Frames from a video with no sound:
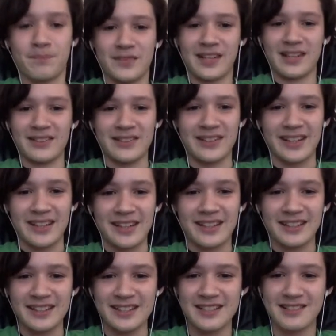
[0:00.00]
Okay,
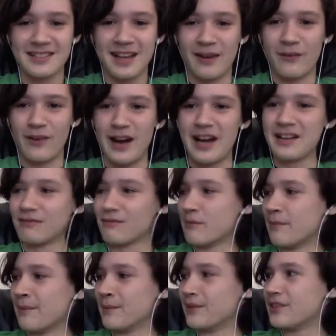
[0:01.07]
this is that I
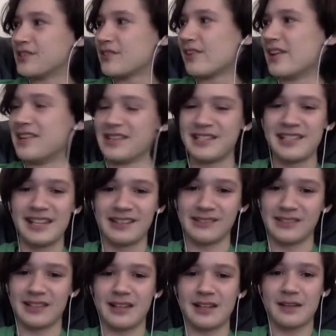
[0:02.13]
remember this line
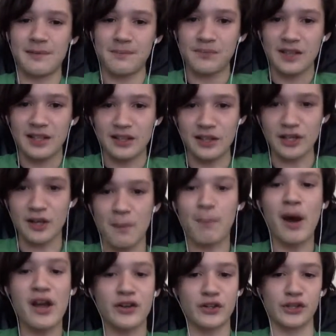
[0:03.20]
distinctly. Like a
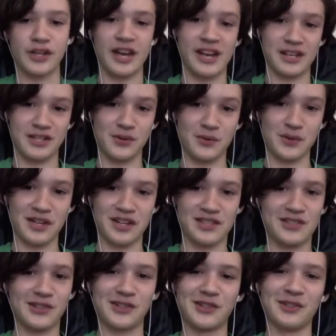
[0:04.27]
biker gang going in a
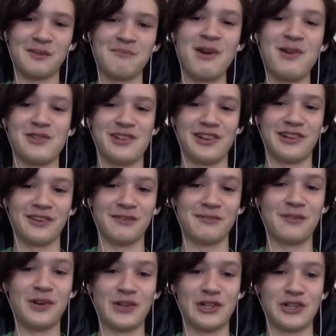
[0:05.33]
circular motion, or
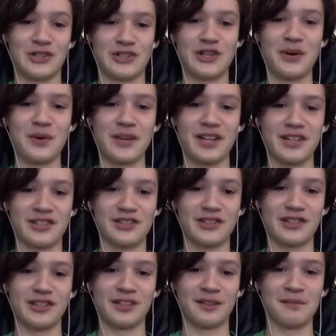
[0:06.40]
vultures going in a
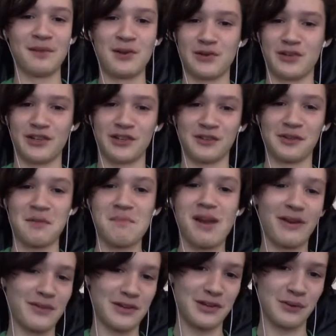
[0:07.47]
circular motion, or a
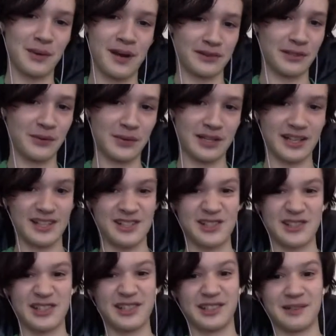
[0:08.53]
merry-go-round going in a
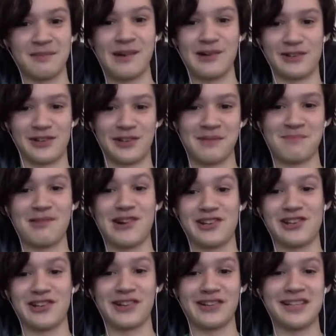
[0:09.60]
circular motion, or
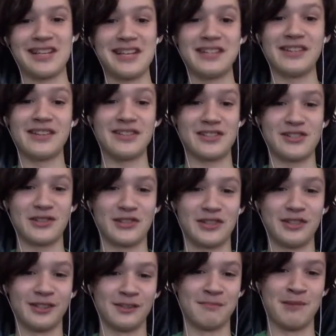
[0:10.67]
brushing your teeth in a
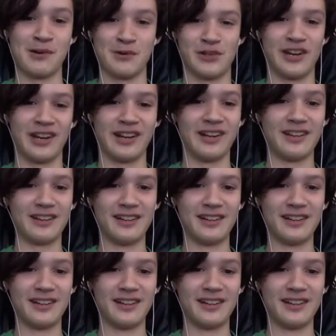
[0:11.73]
circular motion